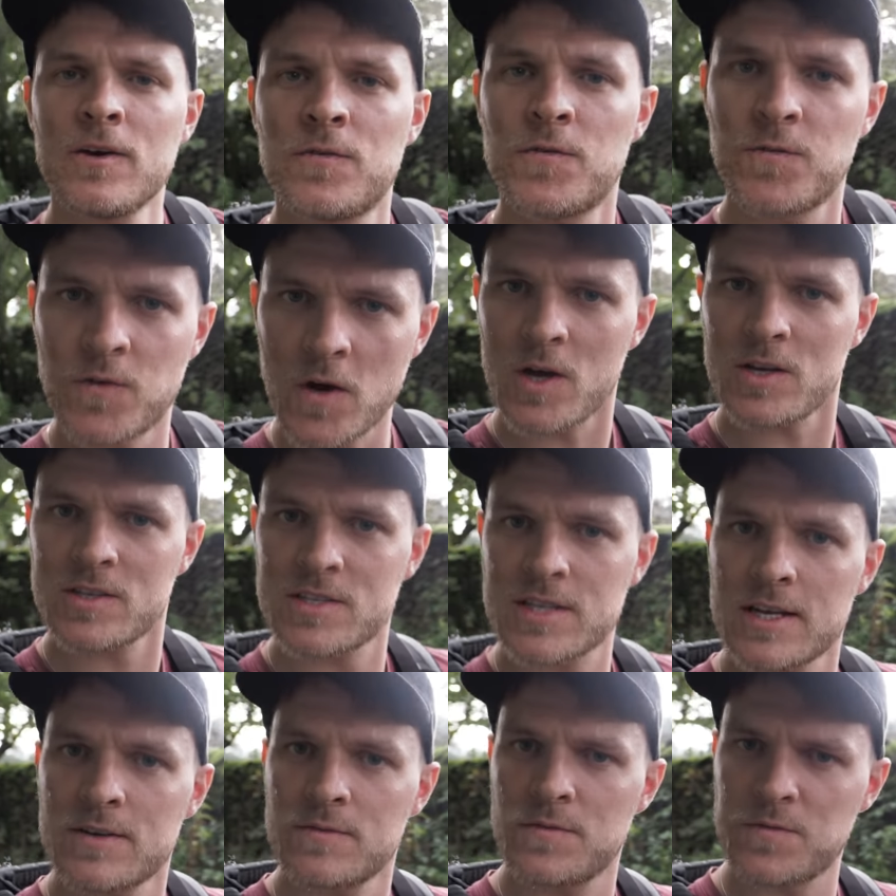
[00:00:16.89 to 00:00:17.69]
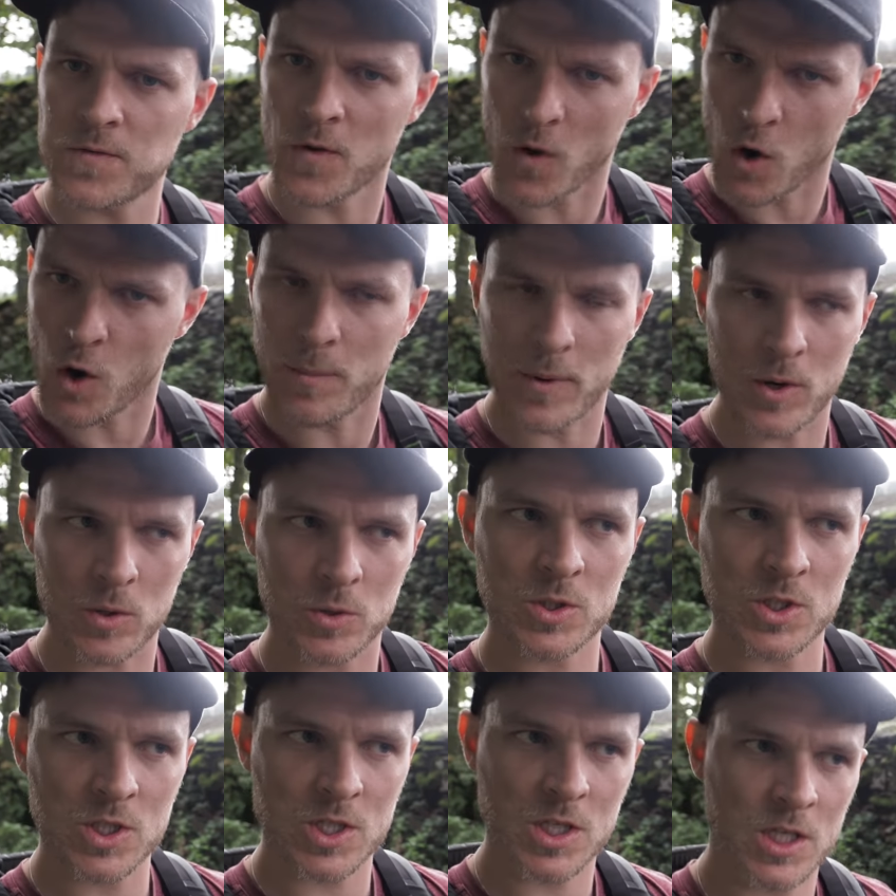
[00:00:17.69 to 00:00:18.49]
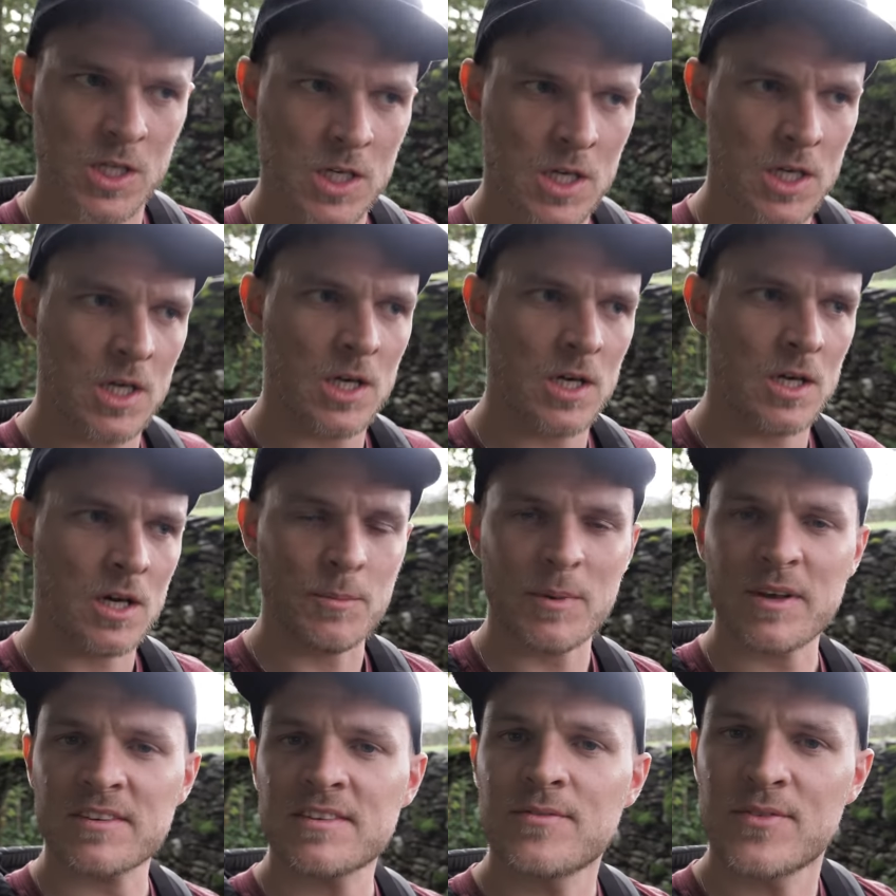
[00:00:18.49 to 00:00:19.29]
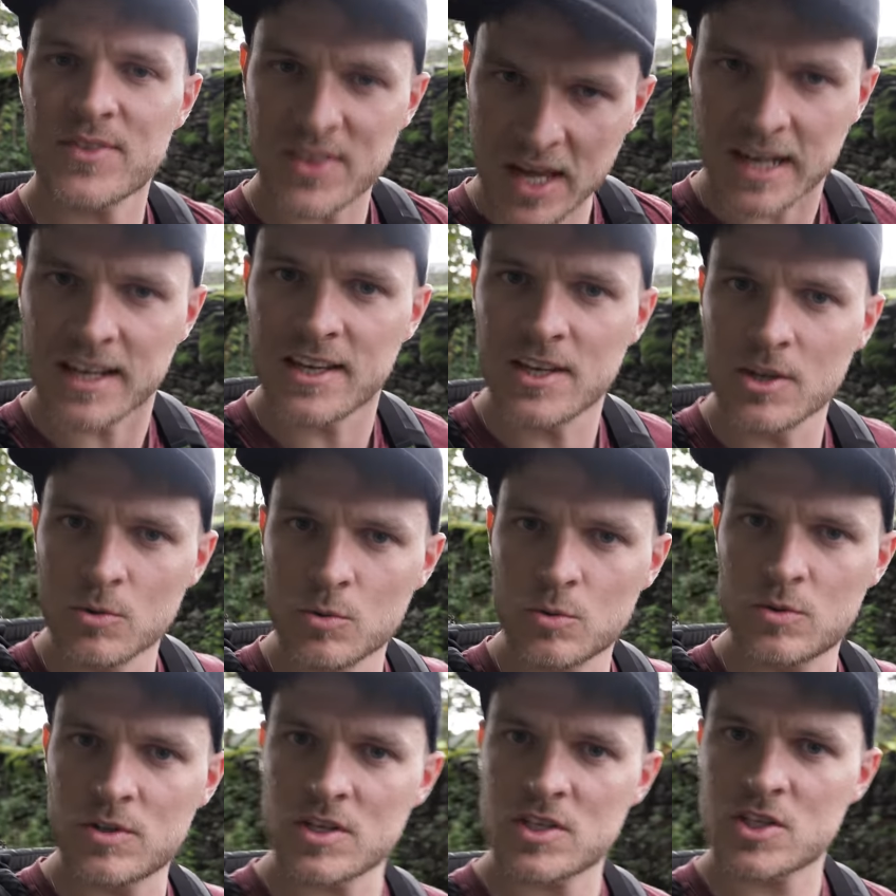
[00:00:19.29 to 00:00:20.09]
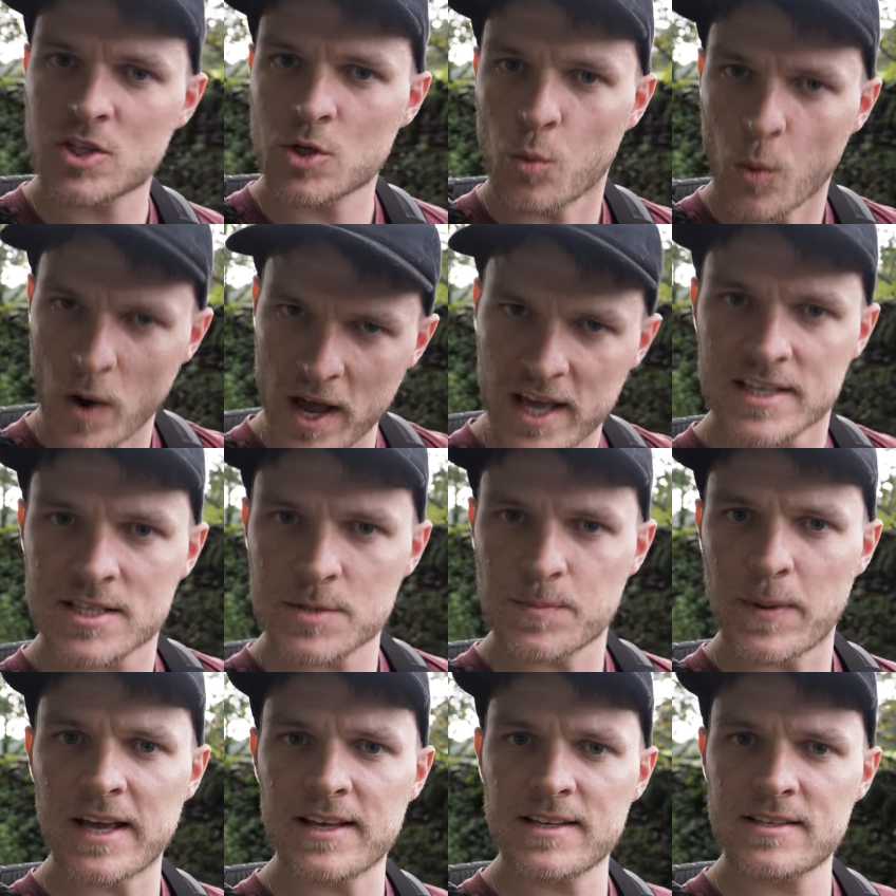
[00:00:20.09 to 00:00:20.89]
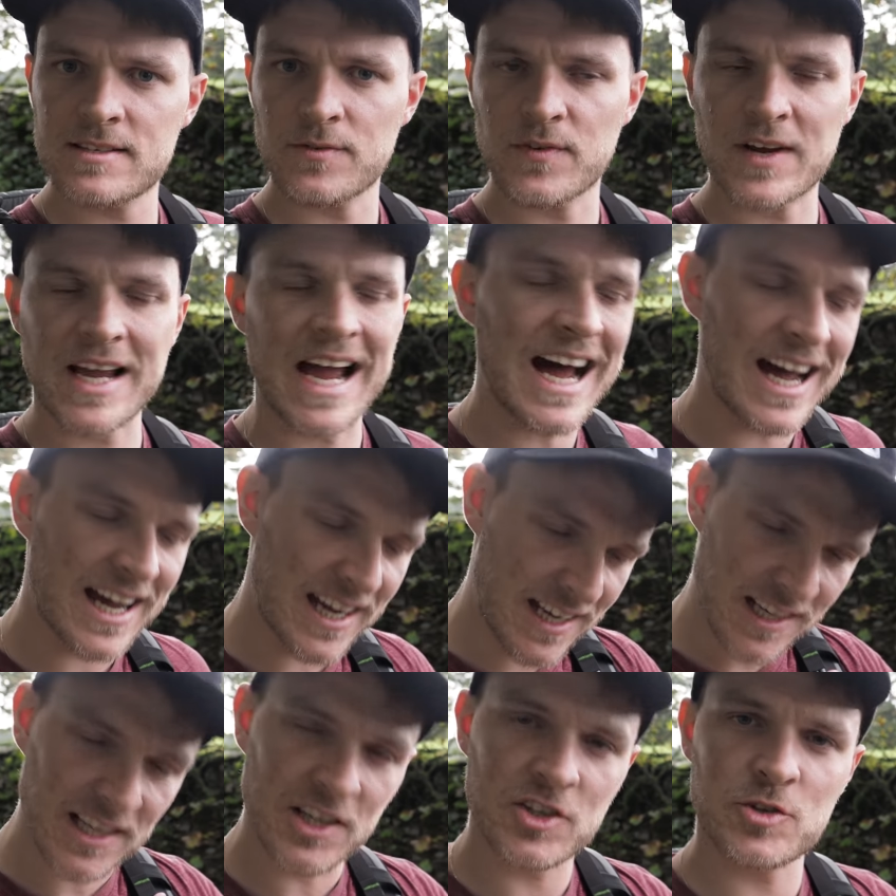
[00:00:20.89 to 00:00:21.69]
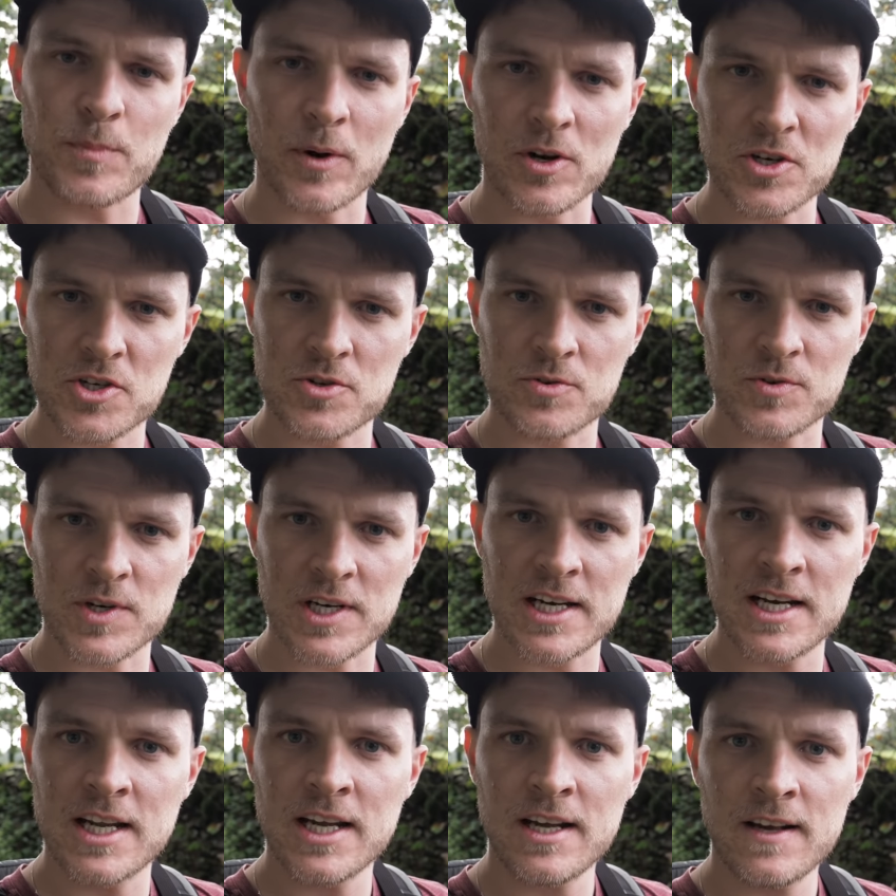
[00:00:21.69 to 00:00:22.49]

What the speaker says: First and foremost, a massive thank you to Squarespace for kindly sponsoring